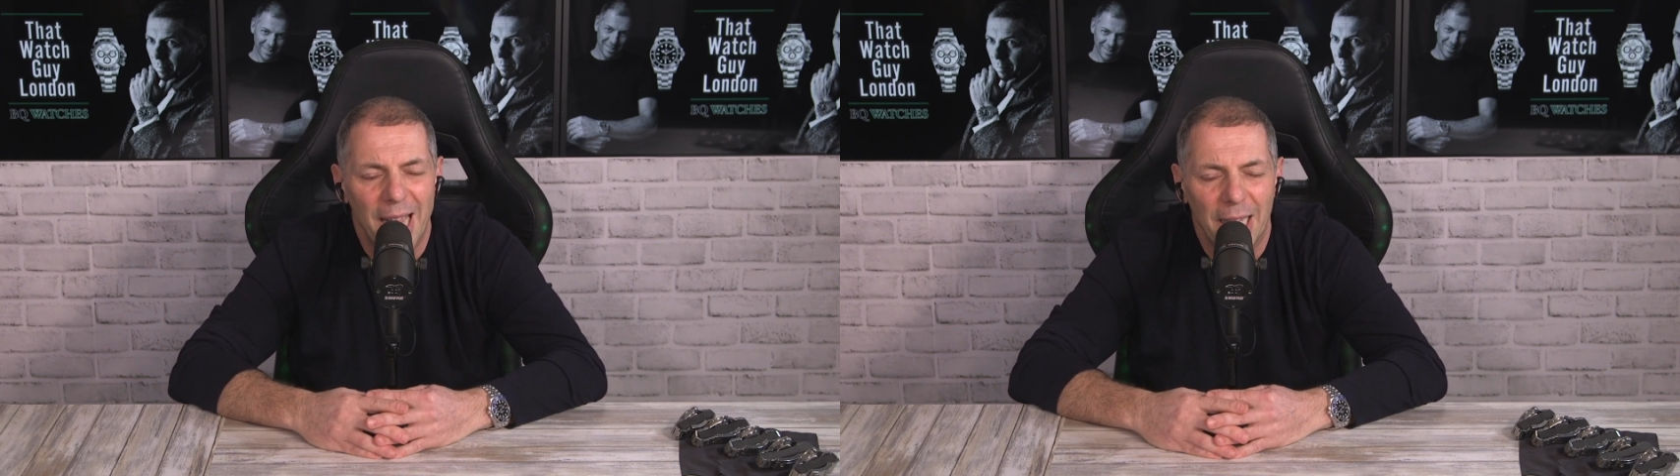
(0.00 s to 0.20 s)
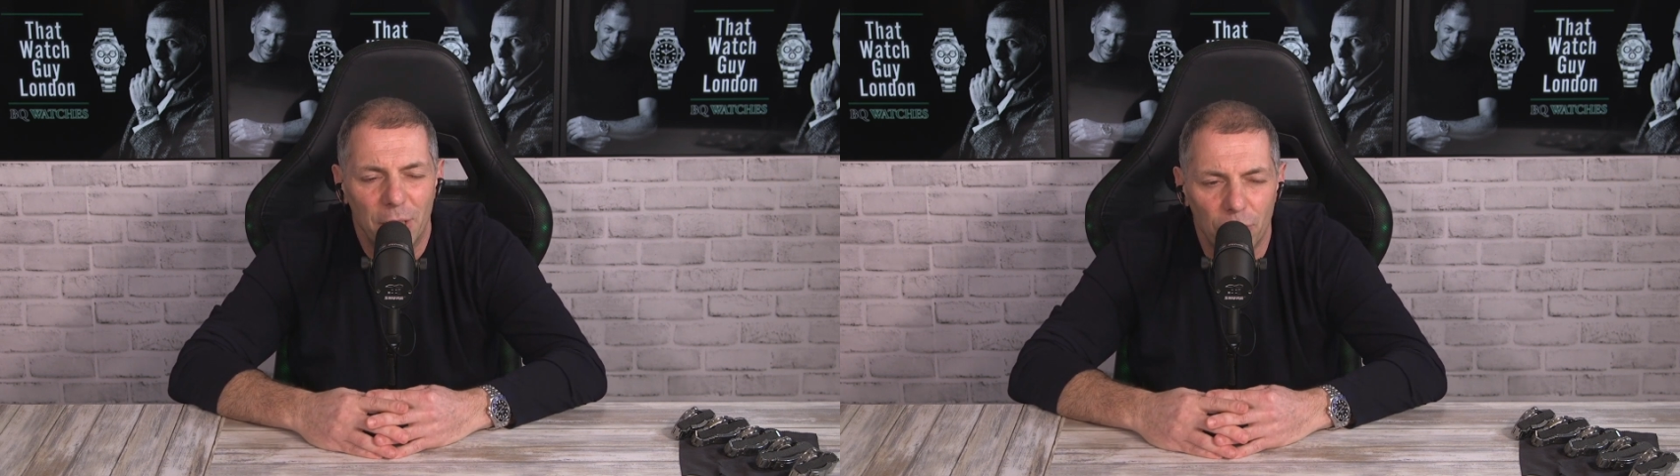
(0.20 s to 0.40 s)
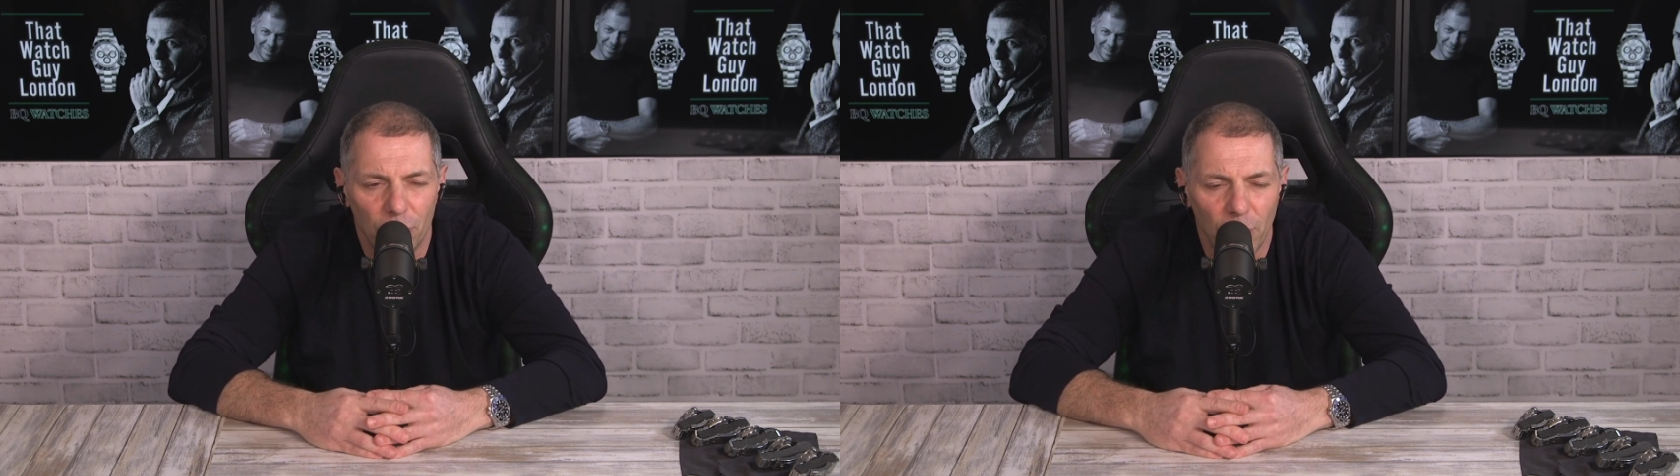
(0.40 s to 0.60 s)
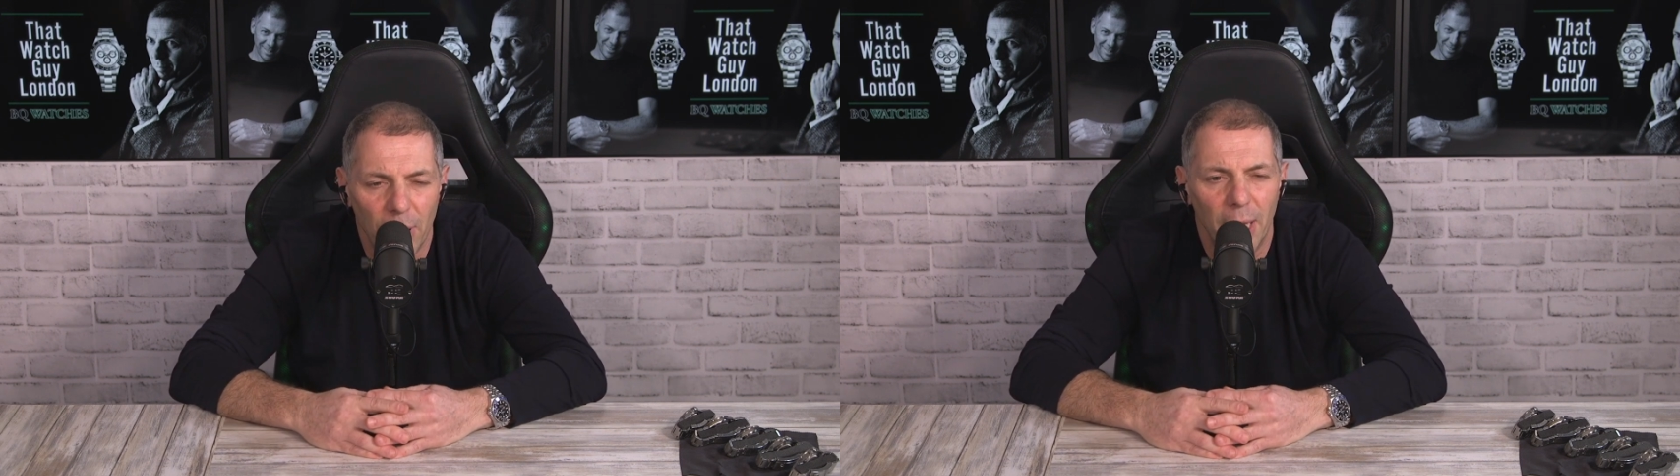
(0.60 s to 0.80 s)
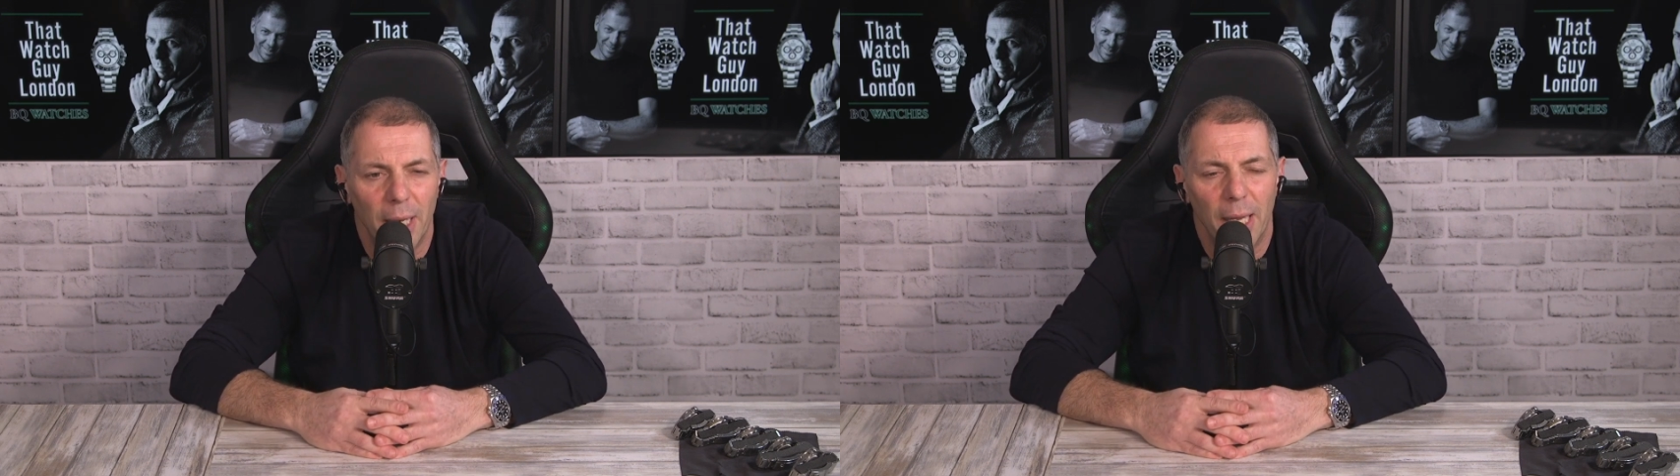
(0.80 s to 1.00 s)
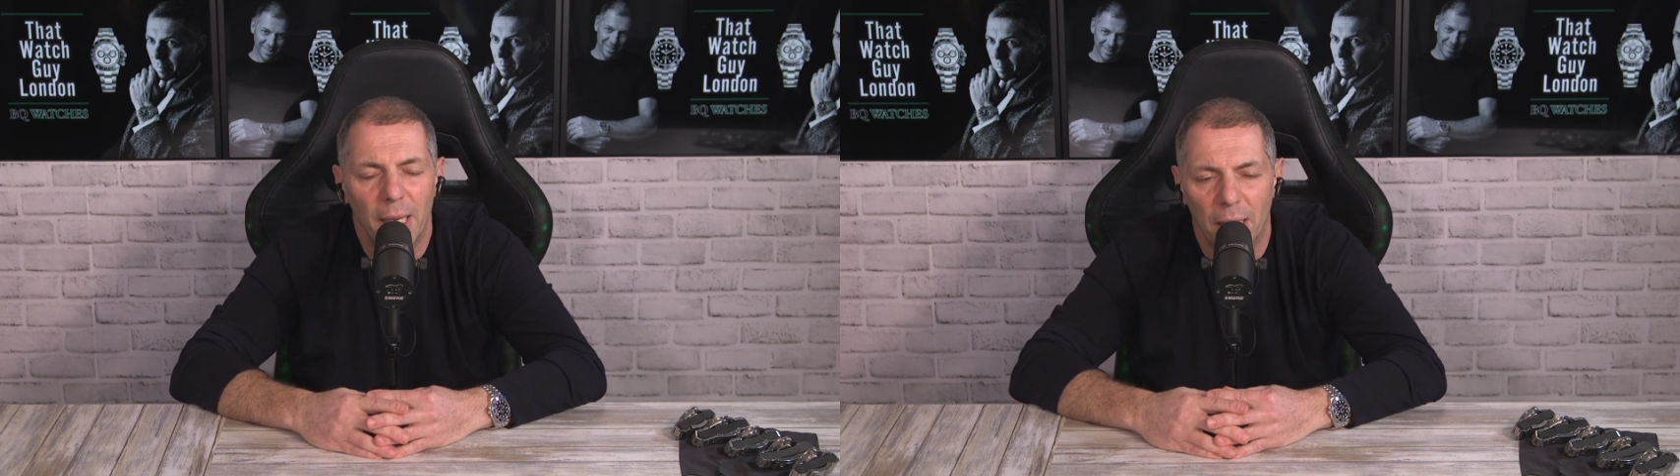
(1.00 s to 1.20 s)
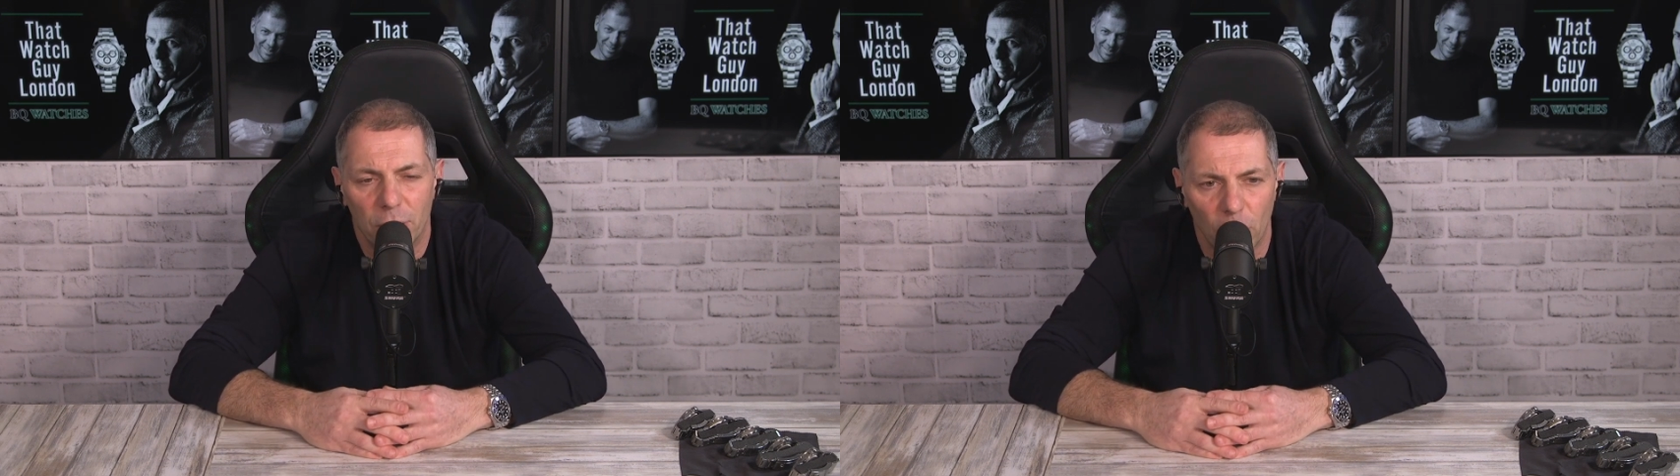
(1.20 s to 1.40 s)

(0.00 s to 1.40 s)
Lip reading: is really